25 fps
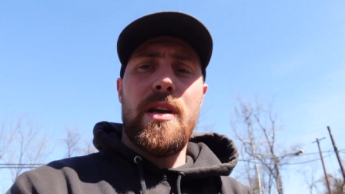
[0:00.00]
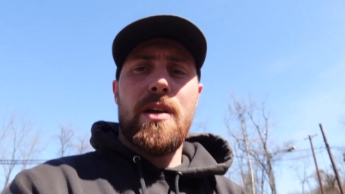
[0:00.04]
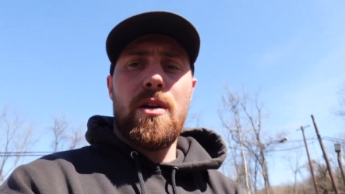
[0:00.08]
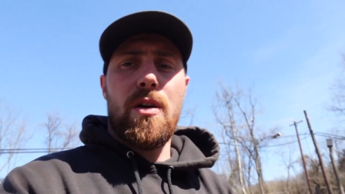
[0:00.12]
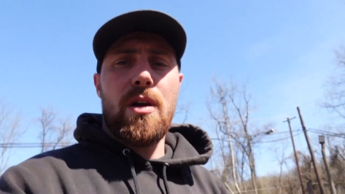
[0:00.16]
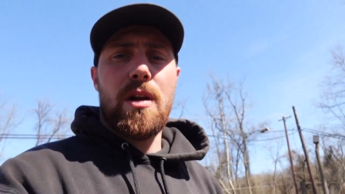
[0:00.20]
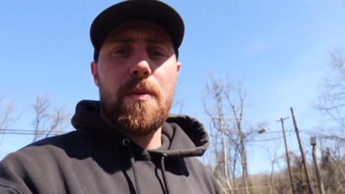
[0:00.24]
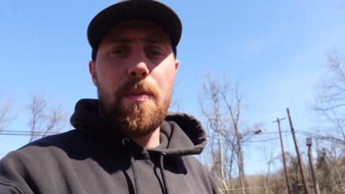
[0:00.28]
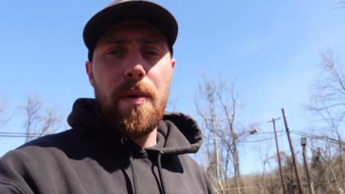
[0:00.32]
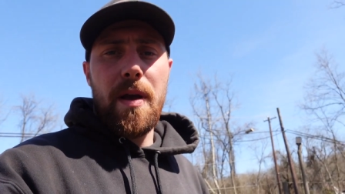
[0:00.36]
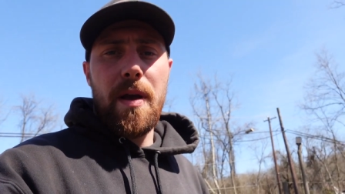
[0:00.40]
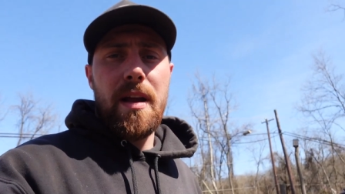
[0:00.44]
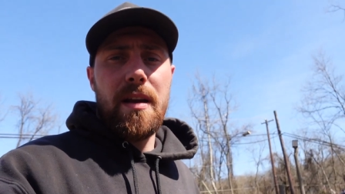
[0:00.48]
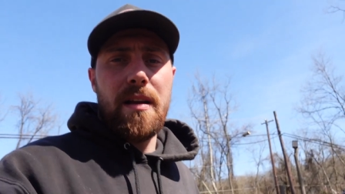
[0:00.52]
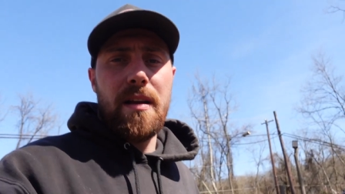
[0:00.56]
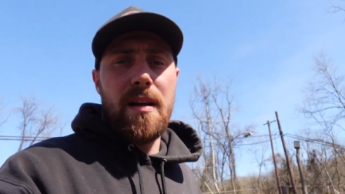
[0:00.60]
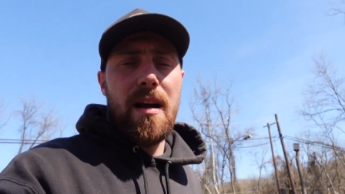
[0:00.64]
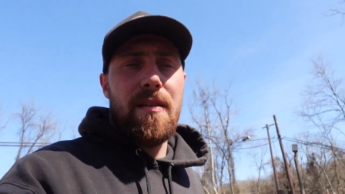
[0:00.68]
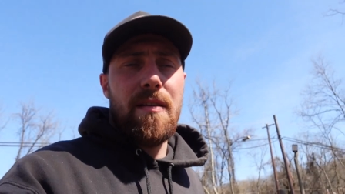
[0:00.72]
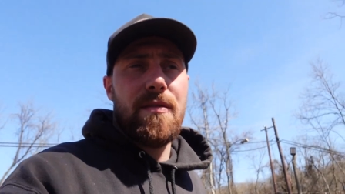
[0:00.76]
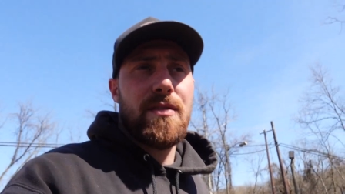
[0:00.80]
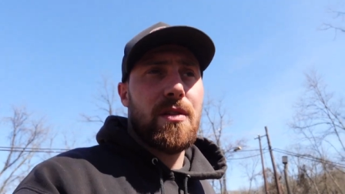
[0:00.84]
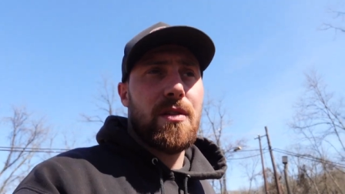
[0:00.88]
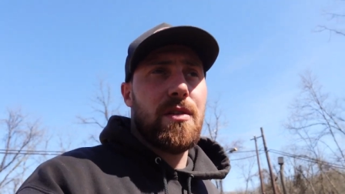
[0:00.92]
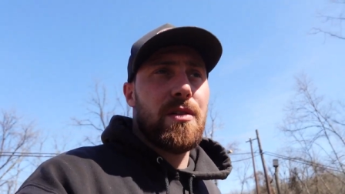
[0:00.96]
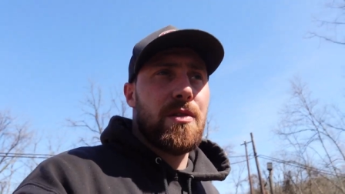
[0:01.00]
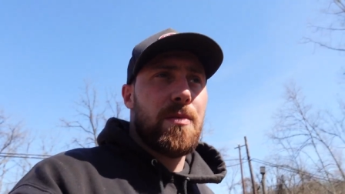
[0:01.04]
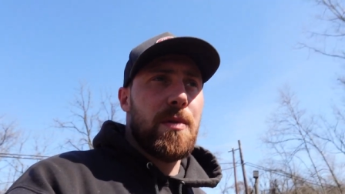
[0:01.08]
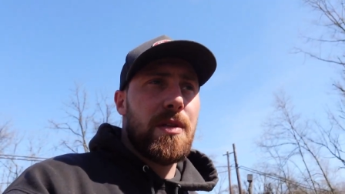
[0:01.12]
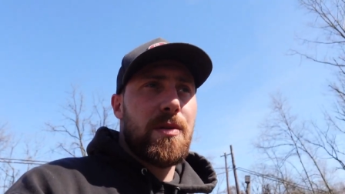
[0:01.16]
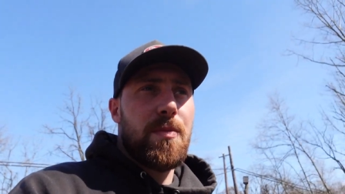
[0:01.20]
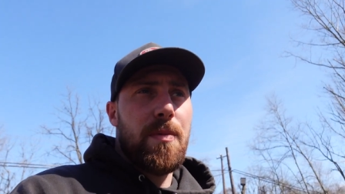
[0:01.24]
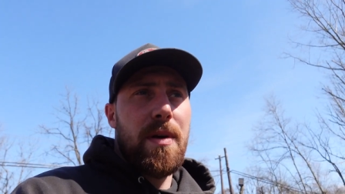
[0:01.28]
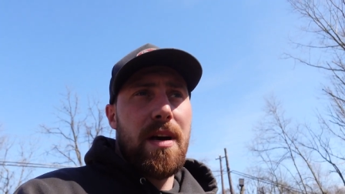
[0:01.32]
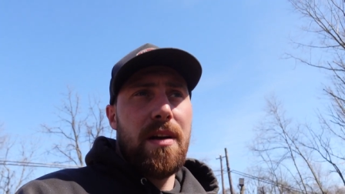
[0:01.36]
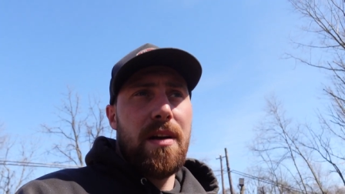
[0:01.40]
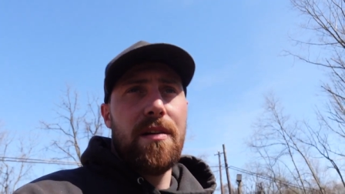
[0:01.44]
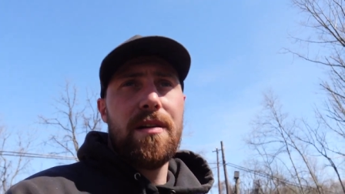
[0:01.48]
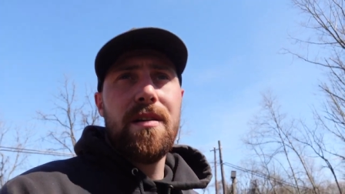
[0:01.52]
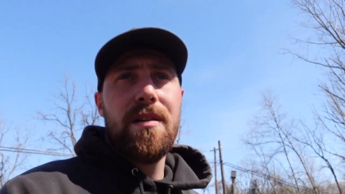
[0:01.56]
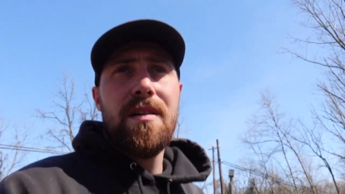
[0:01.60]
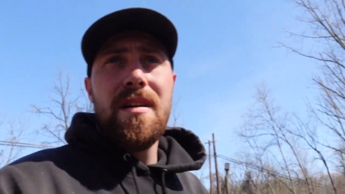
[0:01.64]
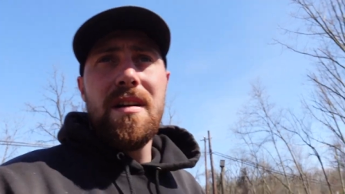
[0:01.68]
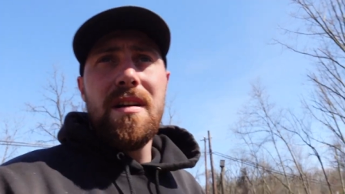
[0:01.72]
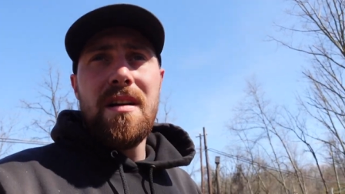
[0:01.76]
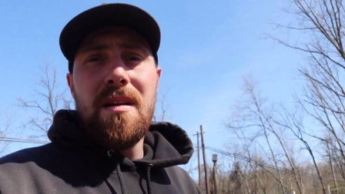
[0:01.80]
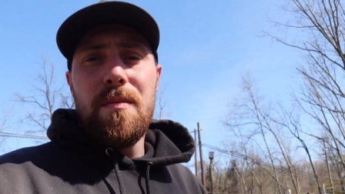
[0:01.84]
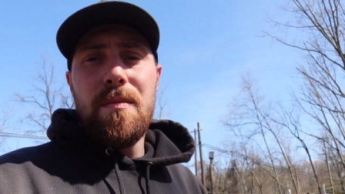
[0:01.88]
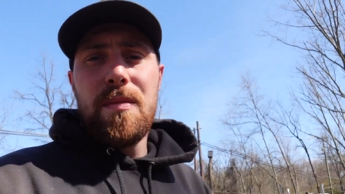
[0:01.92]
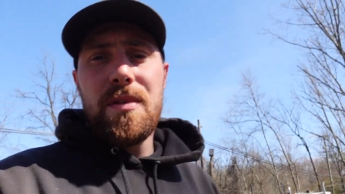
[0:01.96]
had already painted obviously looks much better.
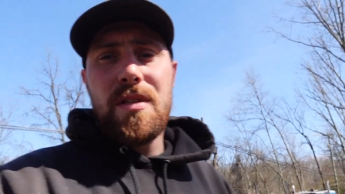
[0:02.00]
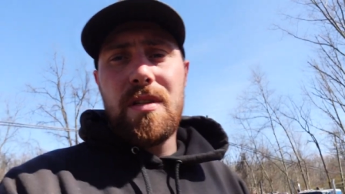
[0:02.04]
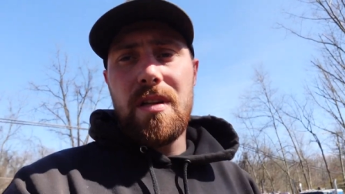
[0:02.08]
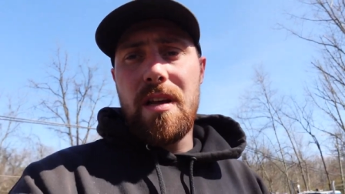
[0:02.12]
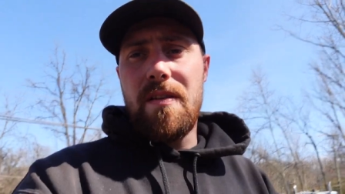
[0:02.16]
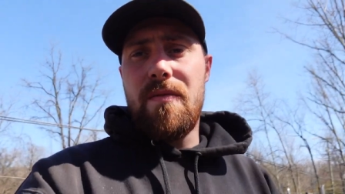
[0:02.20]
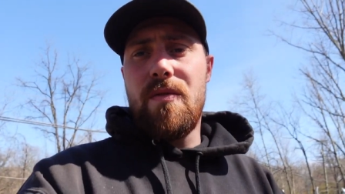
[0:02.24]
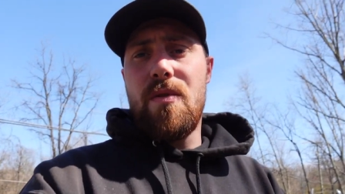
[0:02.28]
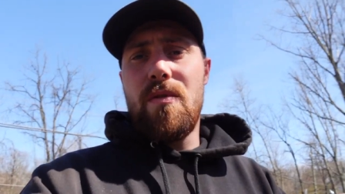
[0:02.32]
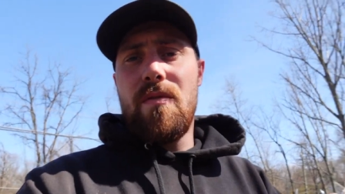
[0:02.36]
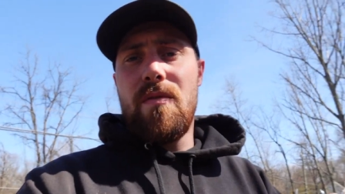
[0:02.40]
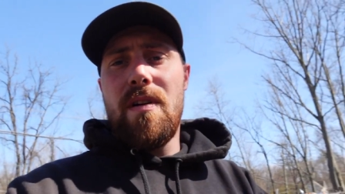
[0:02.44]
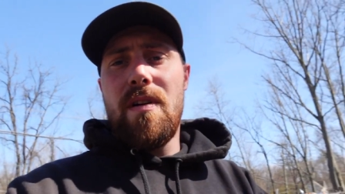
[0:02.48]
Just to give you a